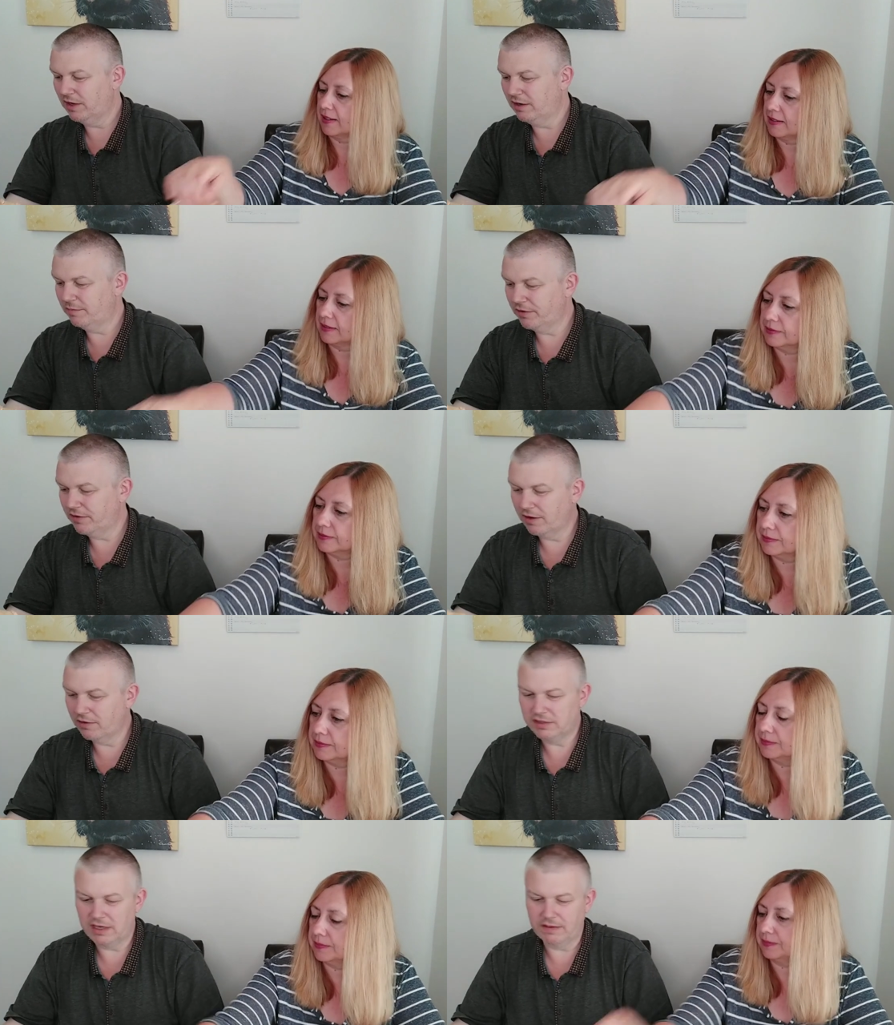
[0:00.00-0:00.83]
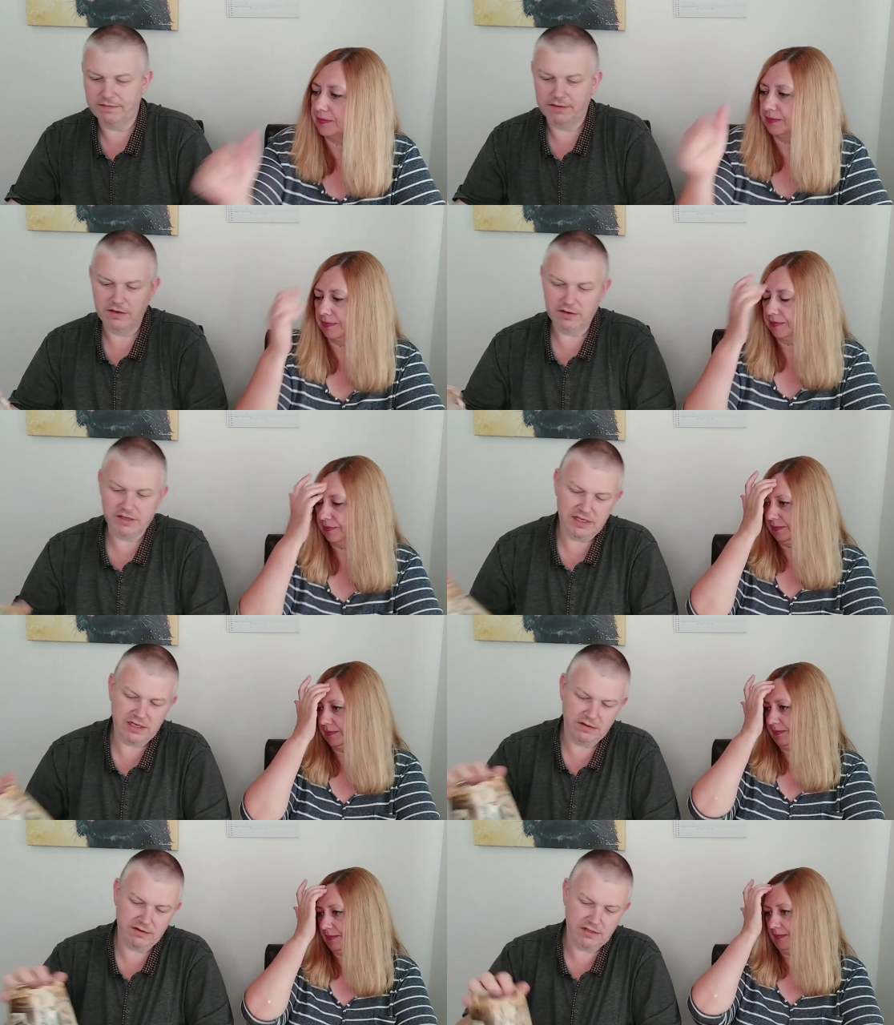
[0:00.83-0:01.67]
Speaker 1: we're going to put those up for
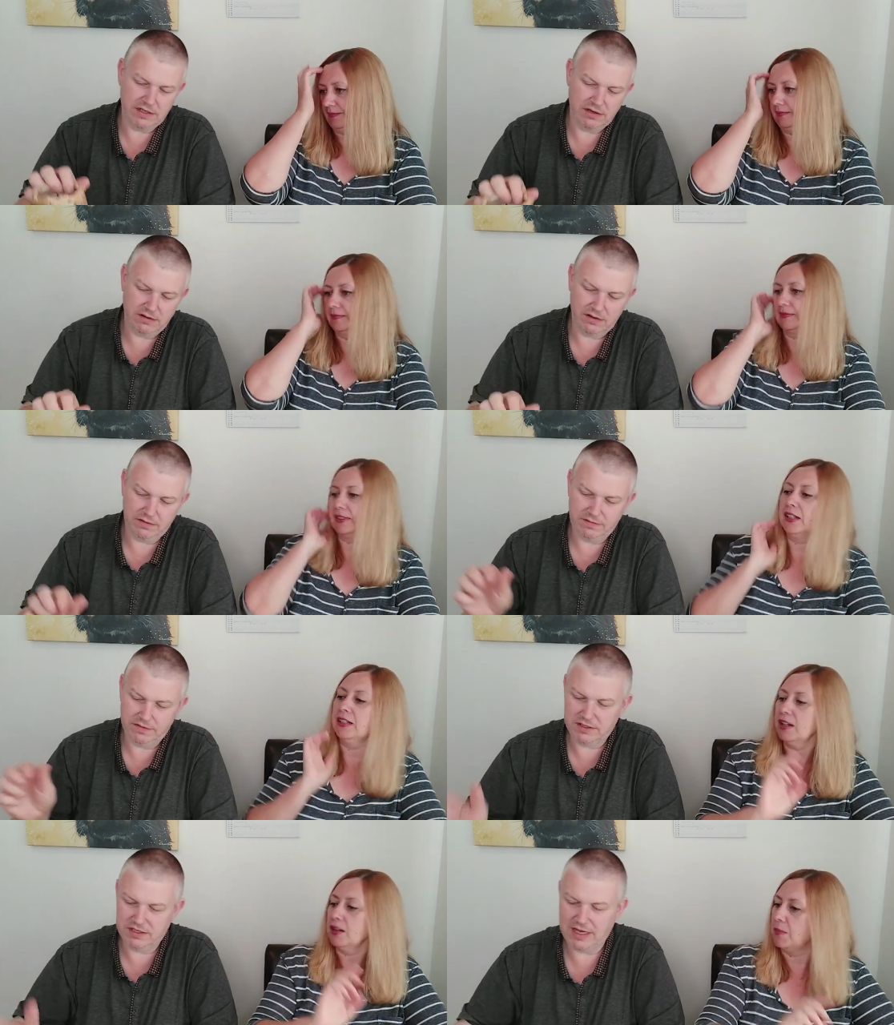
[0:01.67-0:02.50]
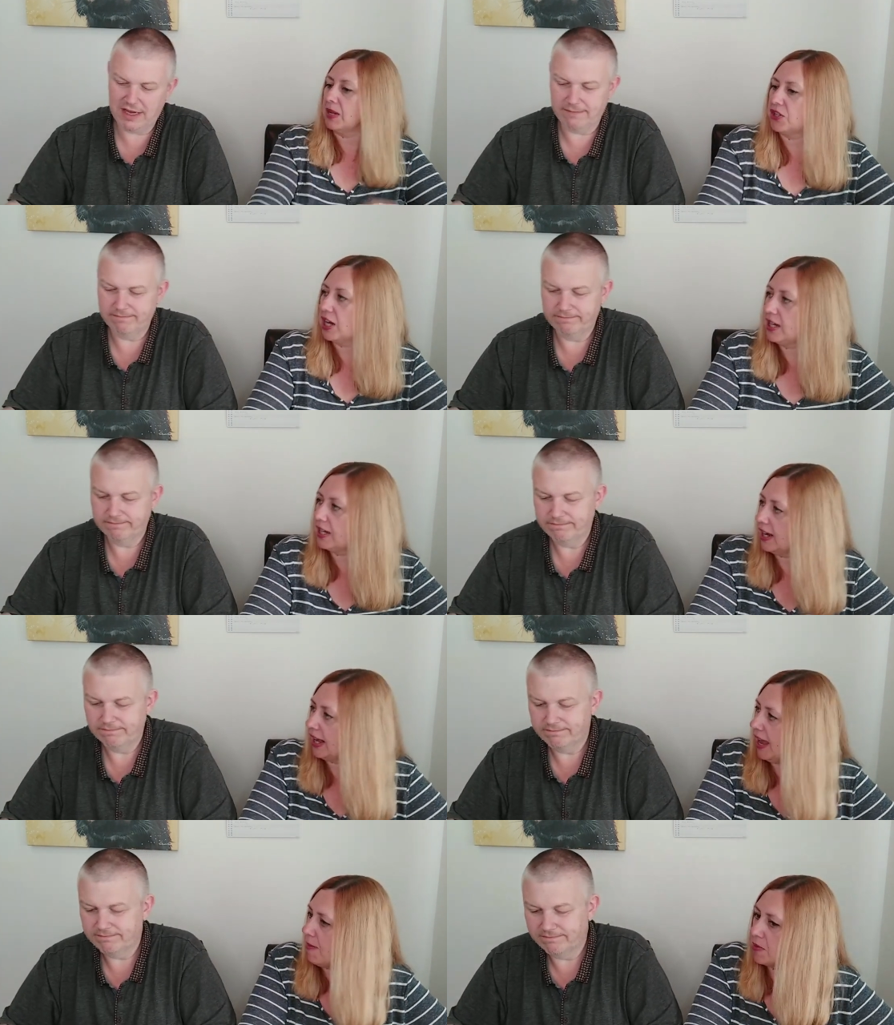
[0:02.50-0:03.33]
19.99. I know, a bit
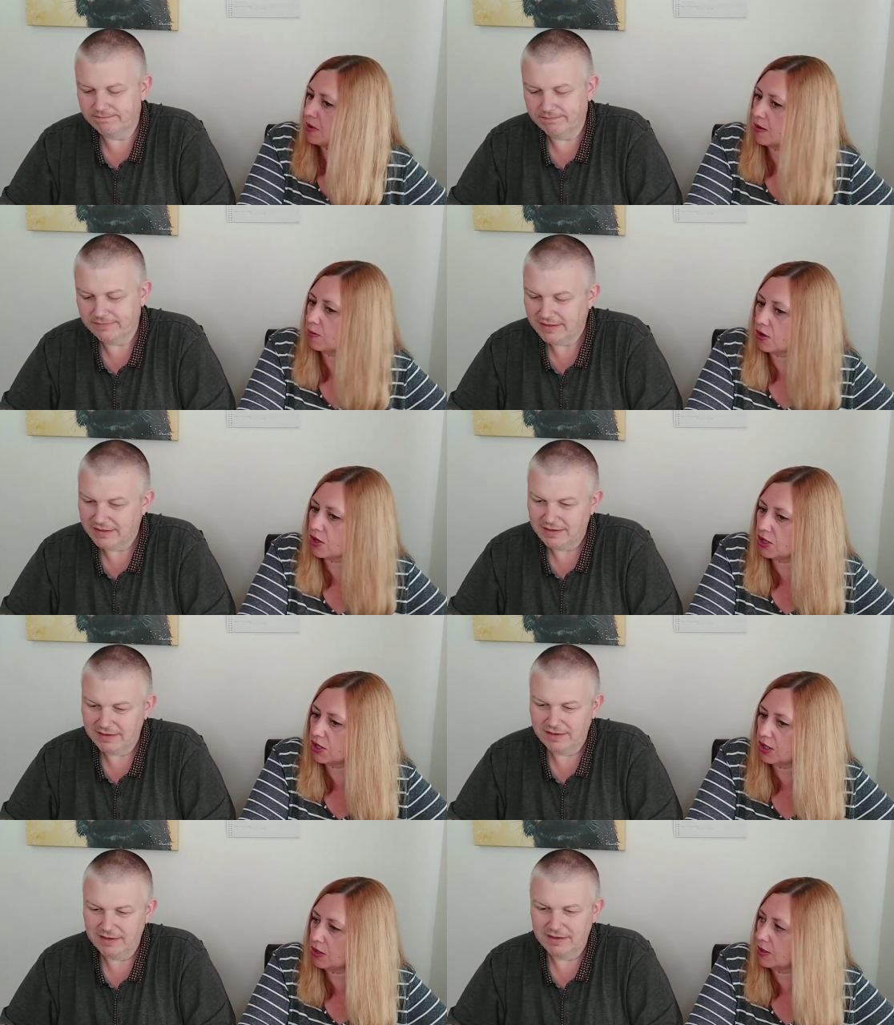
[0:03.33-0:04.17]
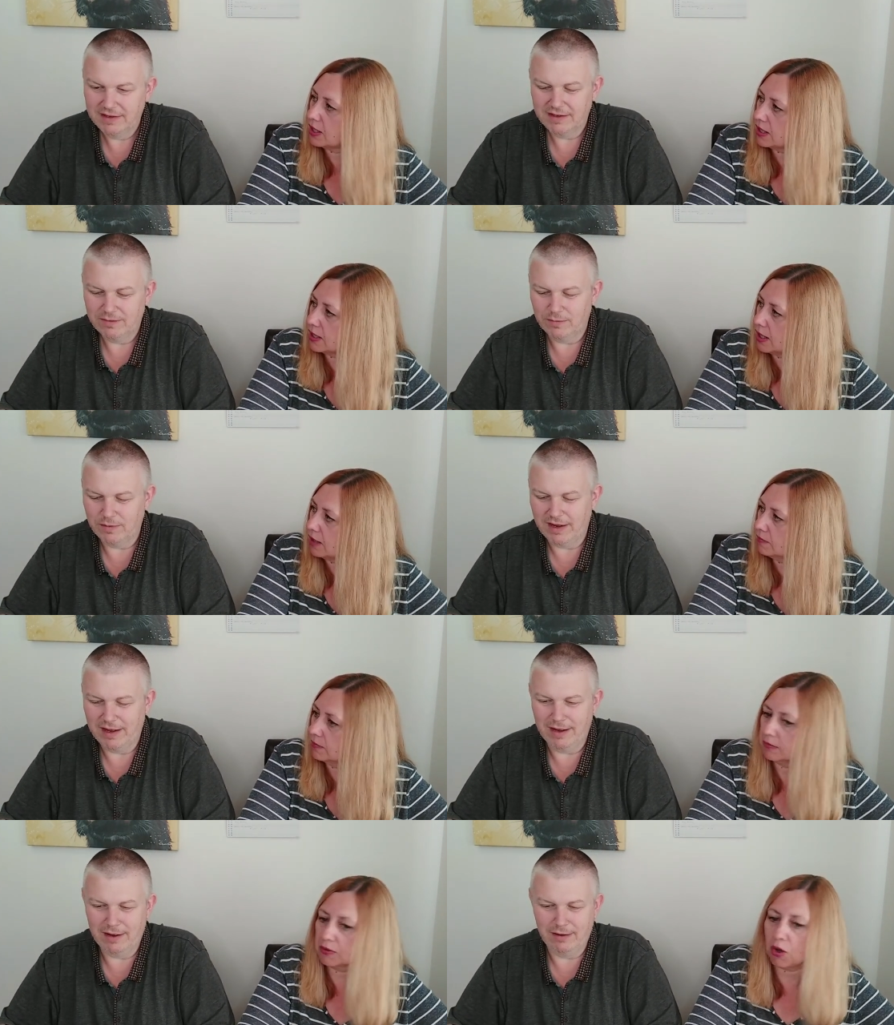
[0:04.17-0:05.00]
Speaker 2: cheeky again, but what can you do? It's
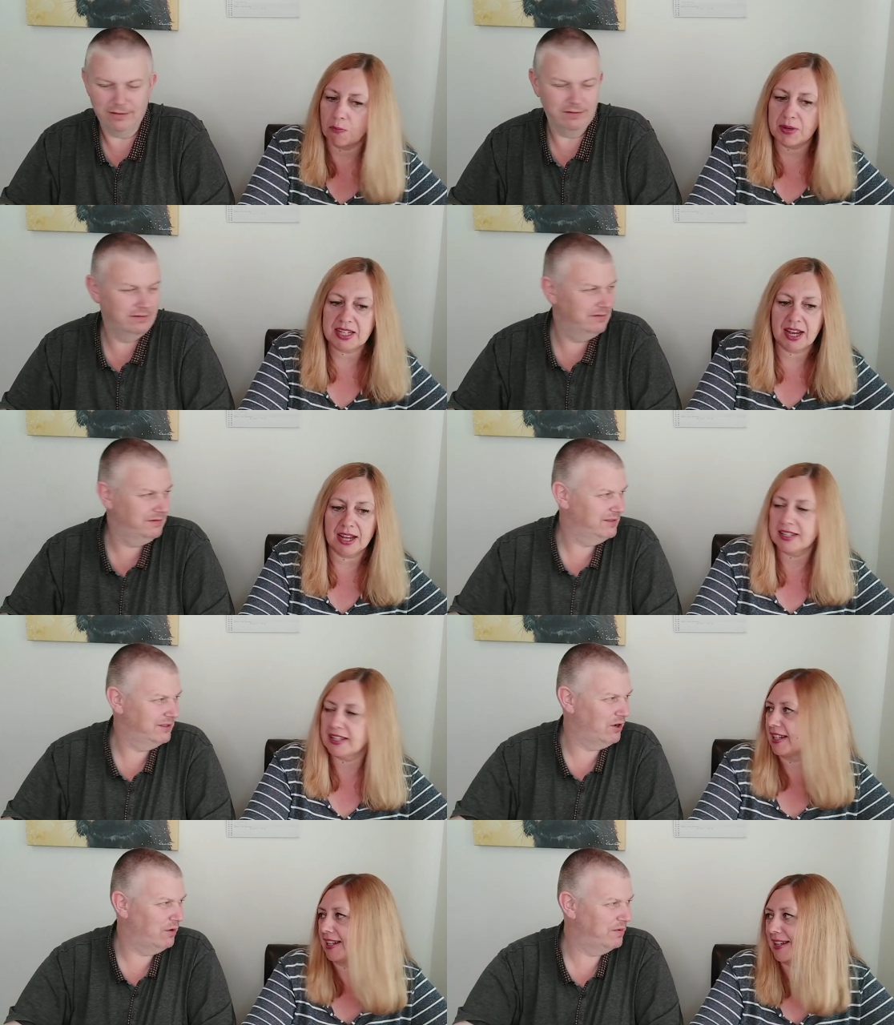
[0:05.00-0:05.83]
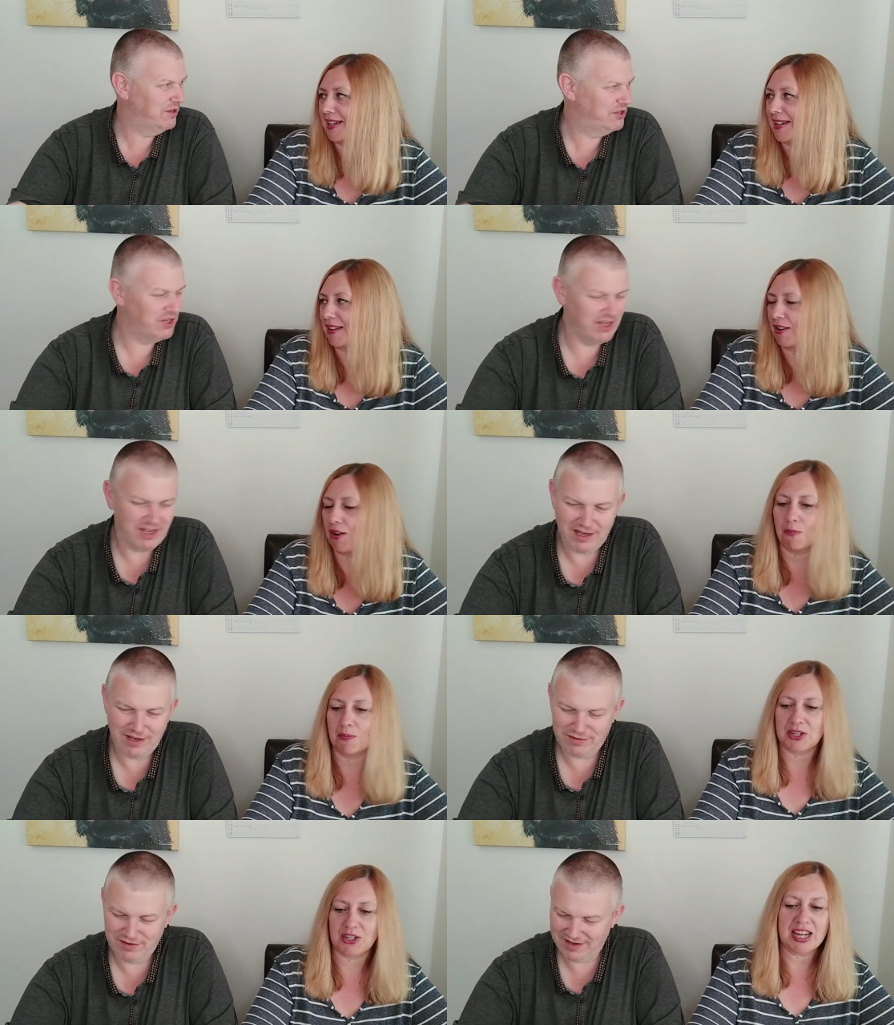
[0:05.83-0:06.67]
um, wow. got to be done It Got to be cheeky.
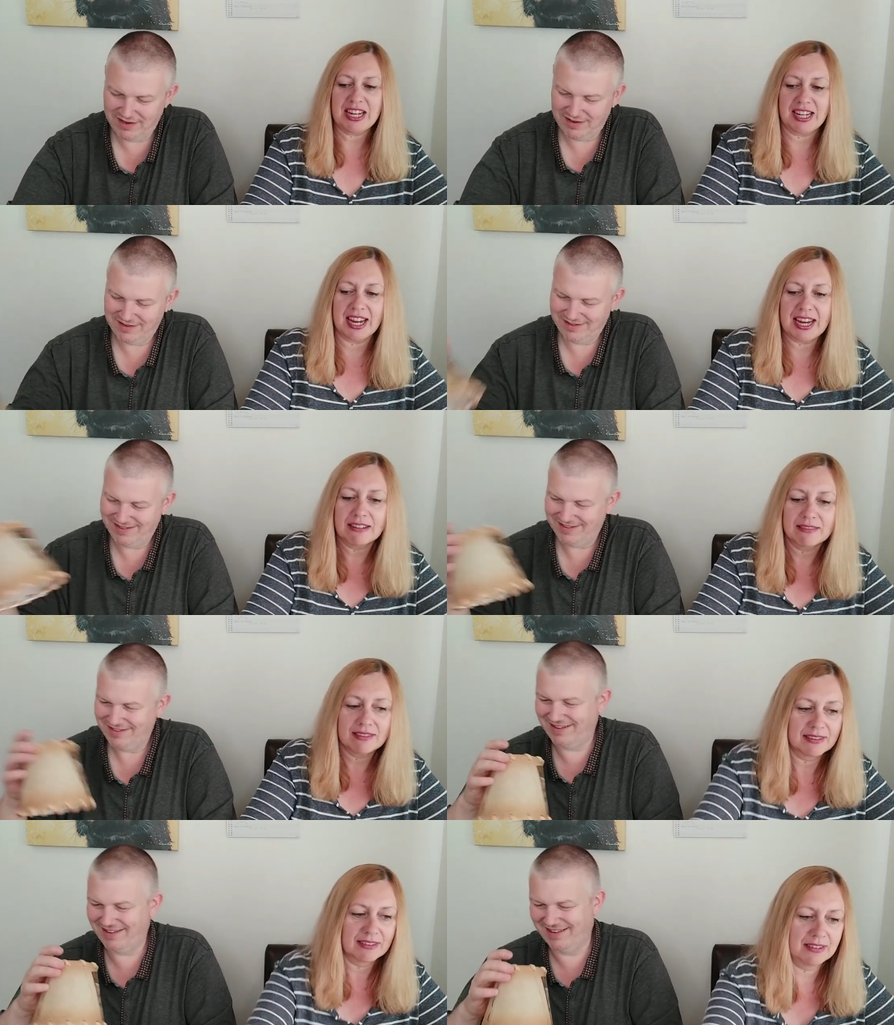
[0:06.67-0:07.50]
Got to be cheeky.